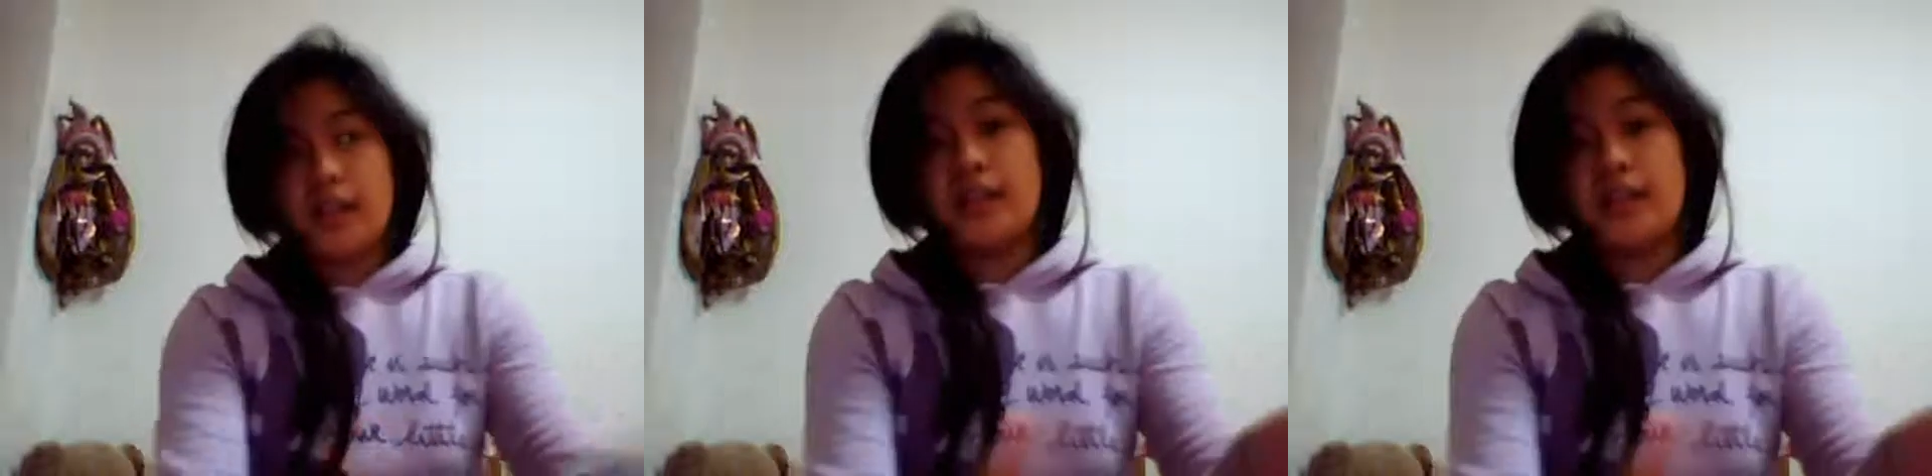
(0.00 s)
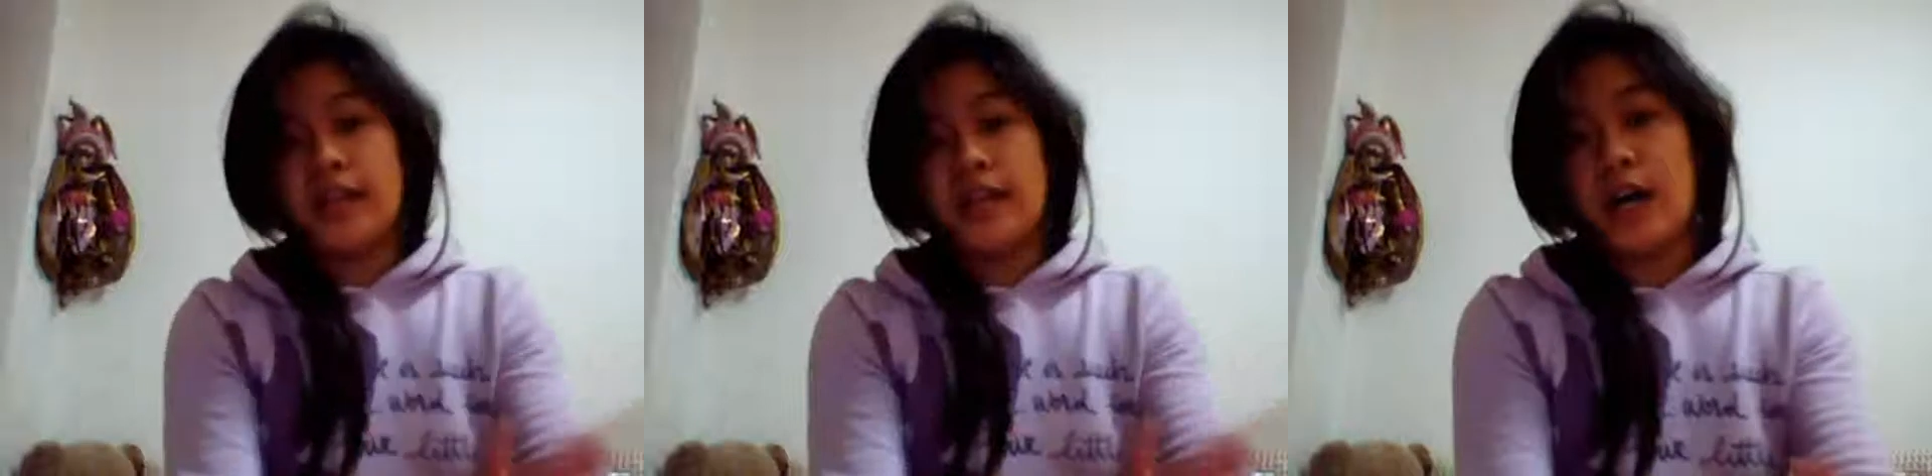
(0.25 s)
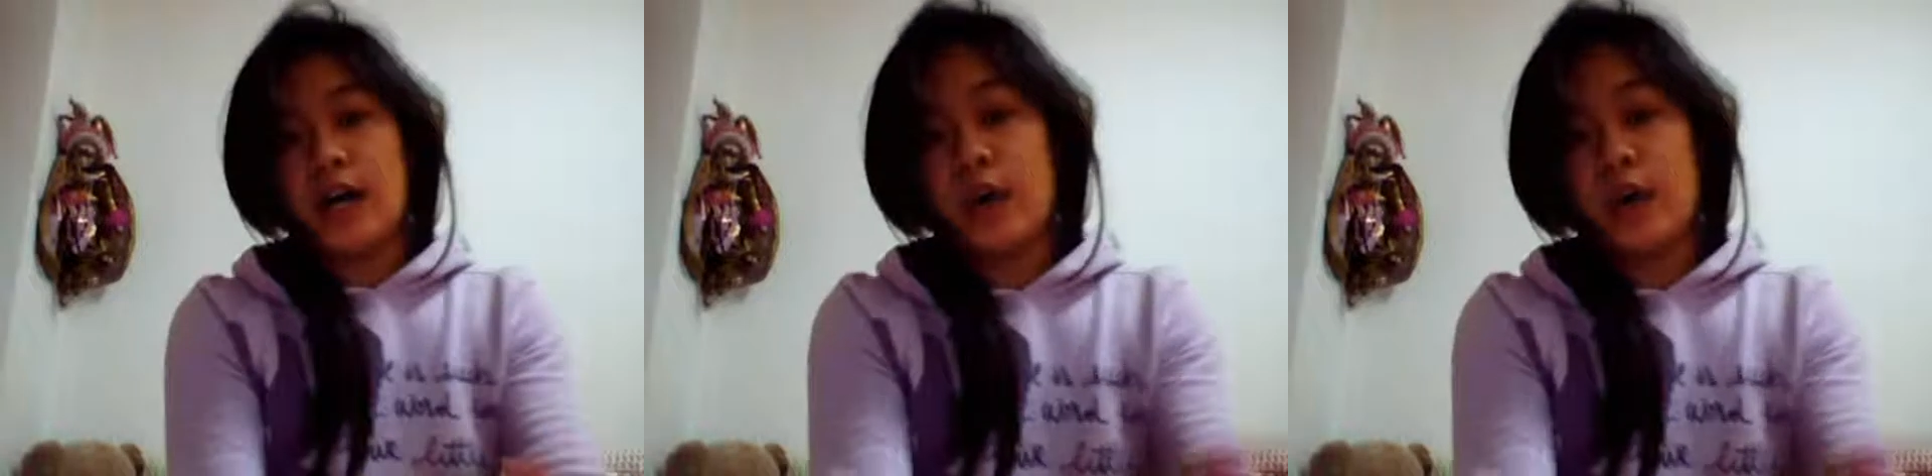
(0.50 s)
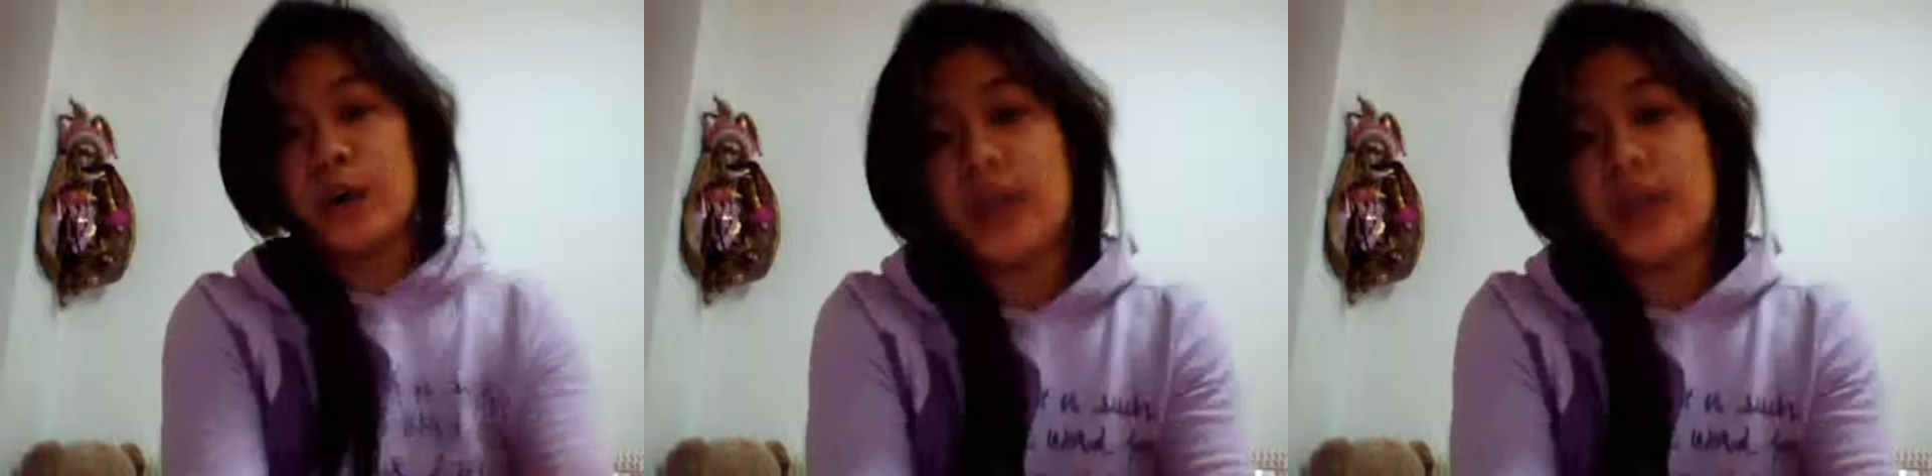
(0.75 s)
Now
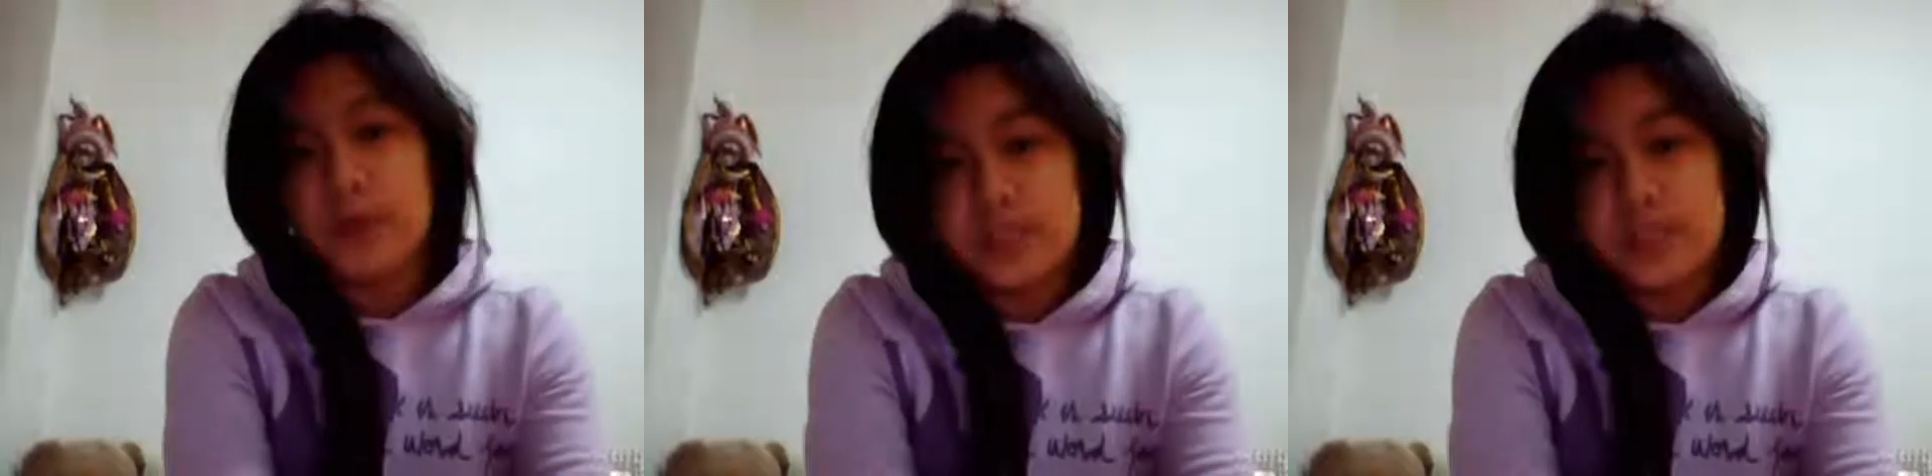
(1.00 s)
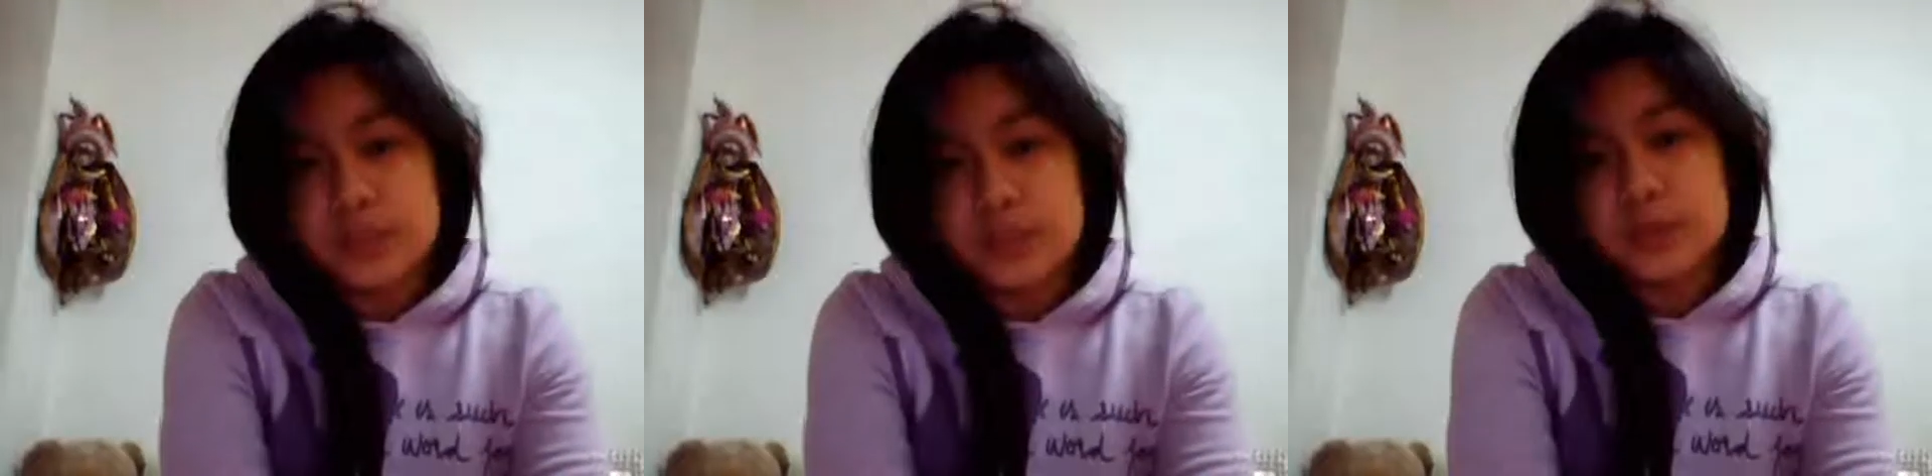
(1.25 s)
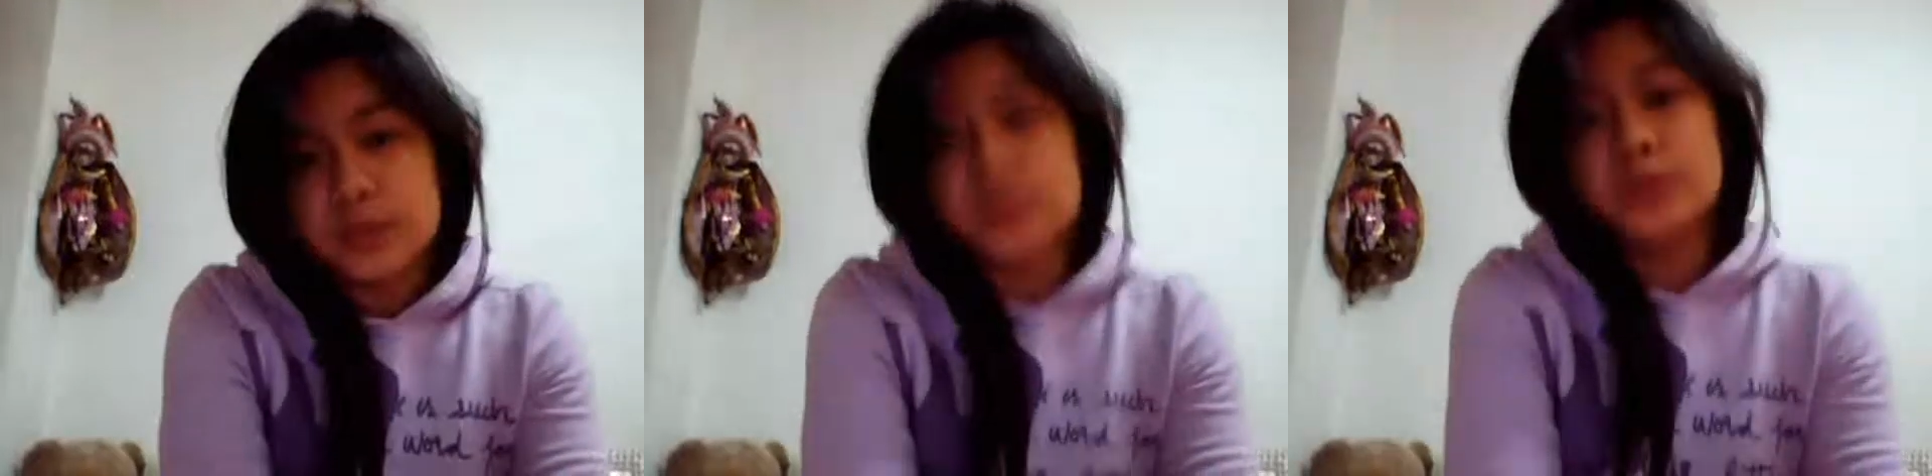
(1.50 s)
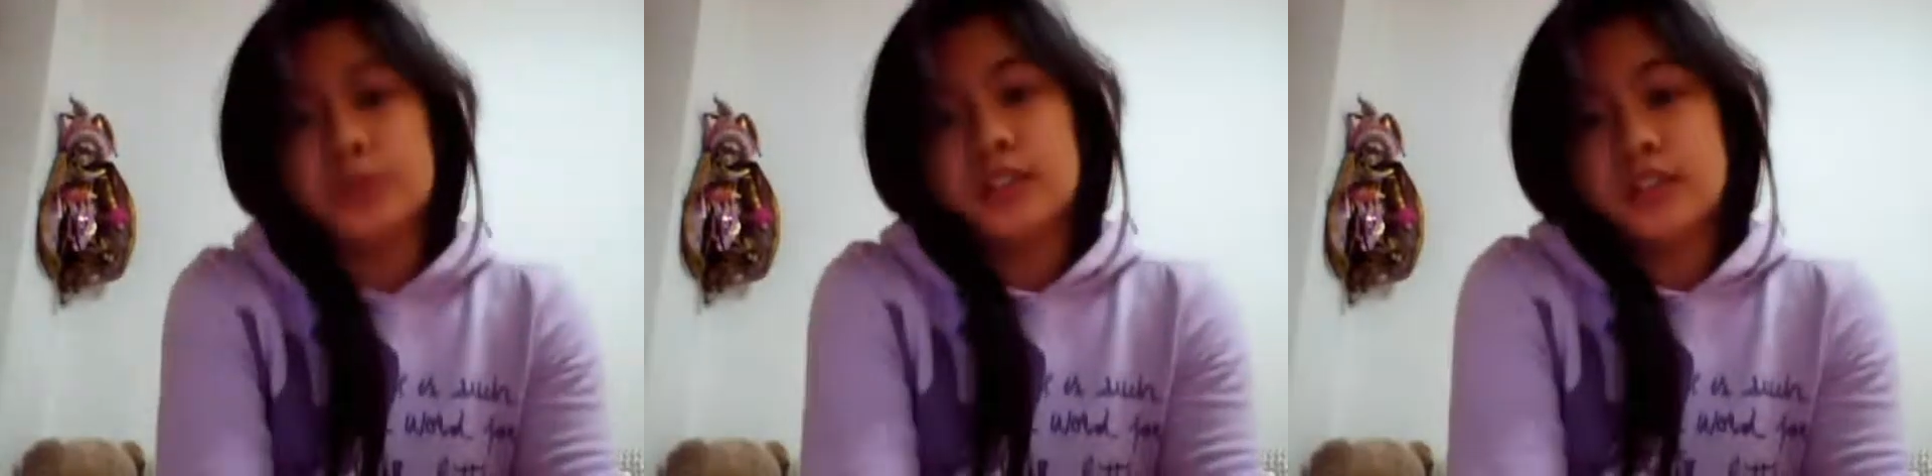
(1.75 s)
I want to
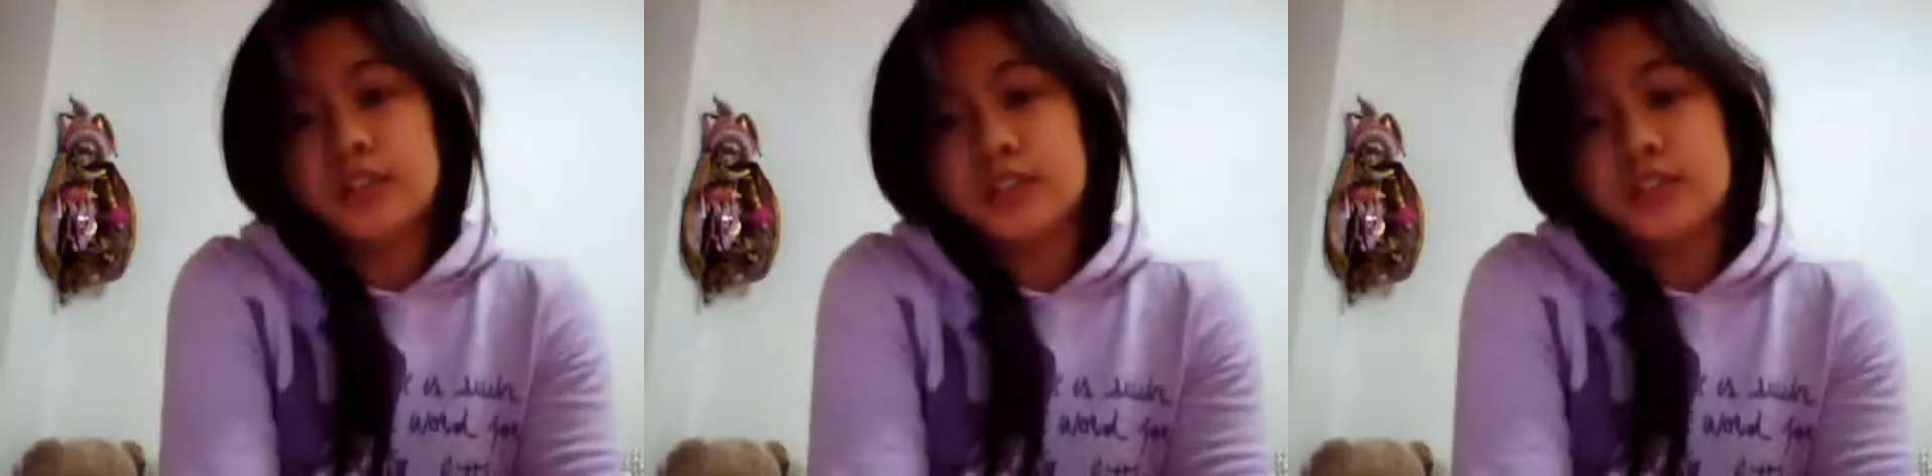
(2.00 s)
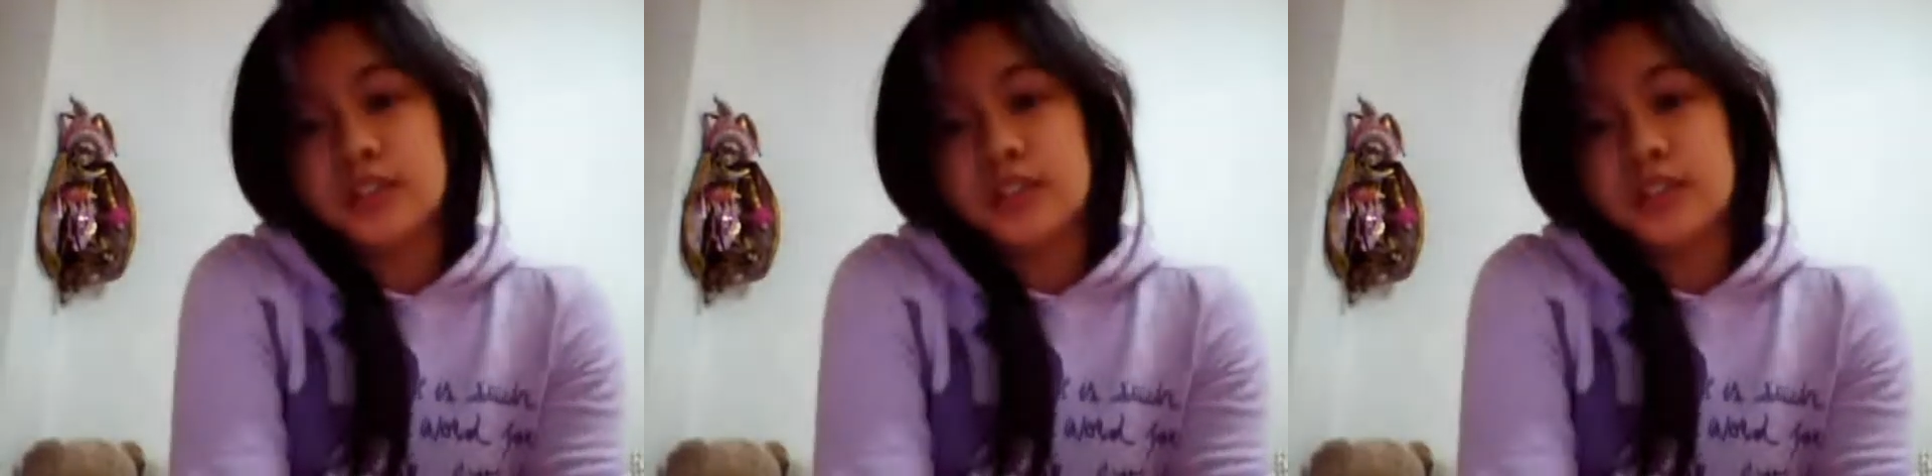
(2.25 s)
you